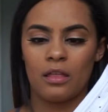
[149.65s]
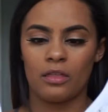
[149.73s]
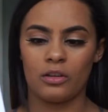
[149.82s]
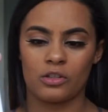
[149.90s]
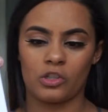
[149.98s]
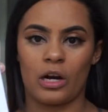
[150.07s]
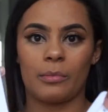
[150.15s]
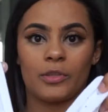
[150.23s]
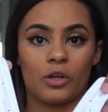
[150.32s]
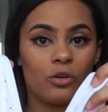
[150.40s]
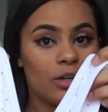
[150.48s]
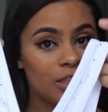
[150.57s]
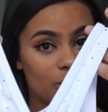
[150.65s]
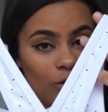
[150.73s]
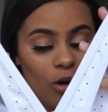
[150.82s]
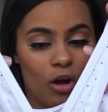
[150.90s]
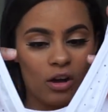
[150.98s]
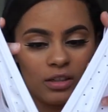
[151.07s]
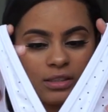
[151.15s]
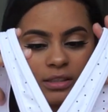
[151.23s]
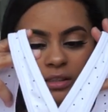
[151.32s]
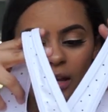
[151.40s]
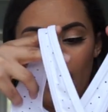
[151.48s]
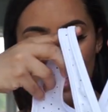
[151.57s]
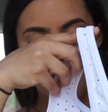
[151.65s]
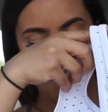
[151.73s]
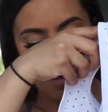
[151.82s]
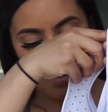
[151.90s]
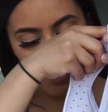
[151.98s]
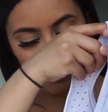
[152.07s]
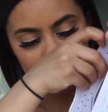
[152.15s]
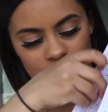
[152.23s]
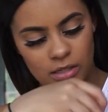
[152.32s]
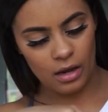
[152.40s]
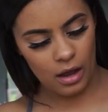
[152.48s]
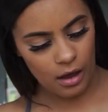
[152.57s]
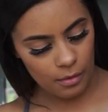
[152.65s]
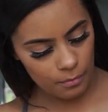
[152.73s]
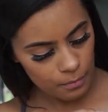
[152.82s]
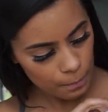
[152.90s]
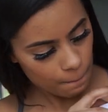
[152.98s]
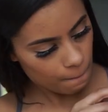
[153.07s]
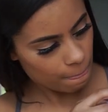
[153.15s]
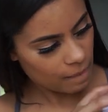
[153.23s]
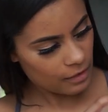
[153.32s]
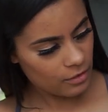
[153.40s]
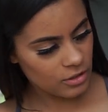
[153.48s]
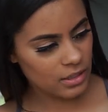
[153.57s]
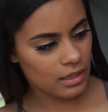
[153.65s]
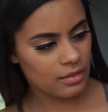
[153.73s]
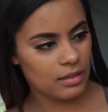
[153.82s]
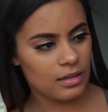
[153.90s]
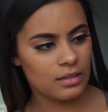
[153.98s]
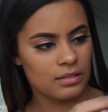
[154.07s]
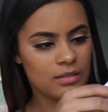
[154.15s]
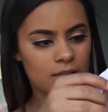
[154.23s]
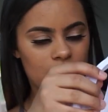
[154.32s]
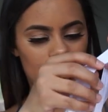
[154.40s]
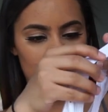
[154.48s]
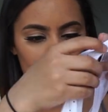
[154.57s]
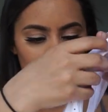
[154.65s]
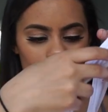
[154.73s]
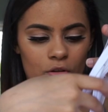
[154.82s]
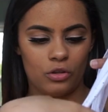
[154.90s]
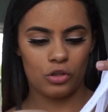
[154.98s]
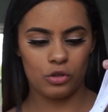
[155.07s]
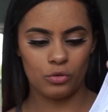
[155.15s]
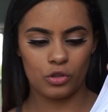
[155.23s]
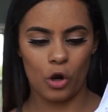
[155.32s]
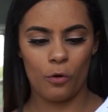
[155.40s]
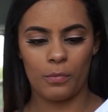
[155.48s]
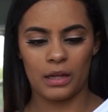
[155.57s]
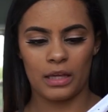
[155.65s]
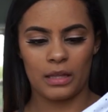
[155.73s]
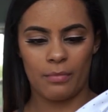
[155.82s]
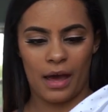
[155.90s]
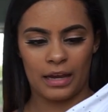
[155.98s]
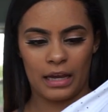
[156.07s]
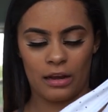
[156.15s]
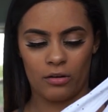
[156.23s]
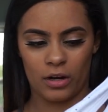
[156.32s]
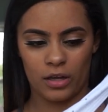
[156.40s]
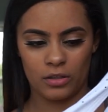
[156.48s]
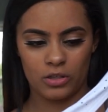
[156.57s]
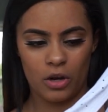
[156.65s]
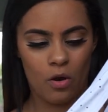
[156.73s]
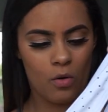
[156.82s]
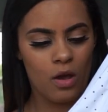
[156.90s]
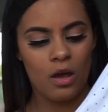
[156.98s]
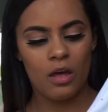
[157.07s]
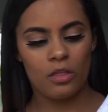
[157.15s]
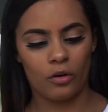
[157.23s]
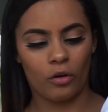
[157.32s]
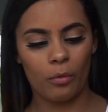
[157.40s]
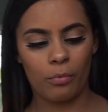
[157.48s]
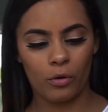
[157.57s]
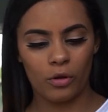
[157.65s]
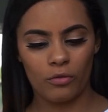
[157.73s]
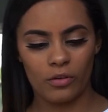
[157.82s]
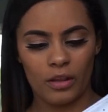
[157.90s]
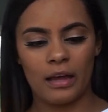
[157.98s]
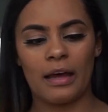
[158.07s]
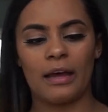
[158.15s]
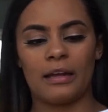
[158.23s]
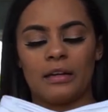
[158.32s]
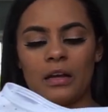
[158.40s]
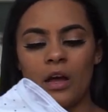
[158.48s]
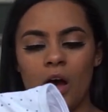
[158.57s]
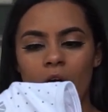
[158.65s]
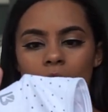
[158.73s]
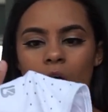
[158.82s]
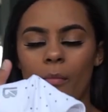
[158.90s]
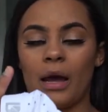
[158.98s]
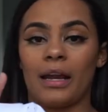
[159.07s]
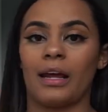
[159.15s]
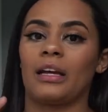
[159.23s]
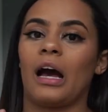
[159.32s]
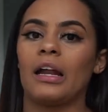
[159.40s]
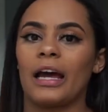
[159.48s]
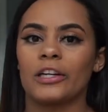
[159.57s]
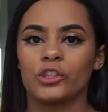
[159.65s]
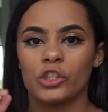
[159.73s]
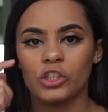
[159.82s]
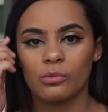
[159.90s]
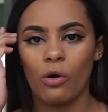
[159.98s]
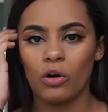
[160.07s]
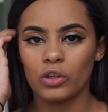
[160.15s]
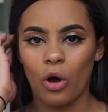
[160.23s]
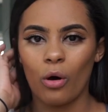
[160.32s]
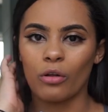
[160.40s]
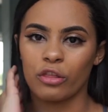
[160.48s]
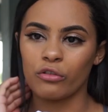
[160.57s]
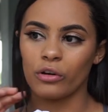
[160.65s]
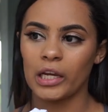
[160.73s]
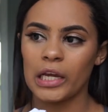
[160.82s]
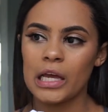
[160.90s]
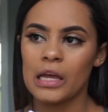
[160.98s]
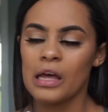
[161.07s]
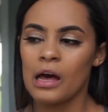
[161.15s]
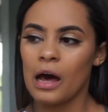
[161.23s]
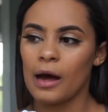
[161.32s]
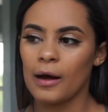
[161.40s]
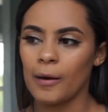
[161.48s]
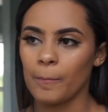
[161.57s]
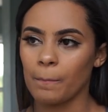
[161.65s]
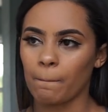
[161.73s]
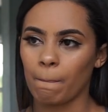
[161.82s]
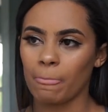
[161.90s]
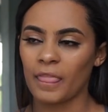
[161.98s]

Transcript: the straps are crisscross. And um, there's like this huge opening in the back area. So they're all pull over the head. Um, and I got extra small in all three. Um,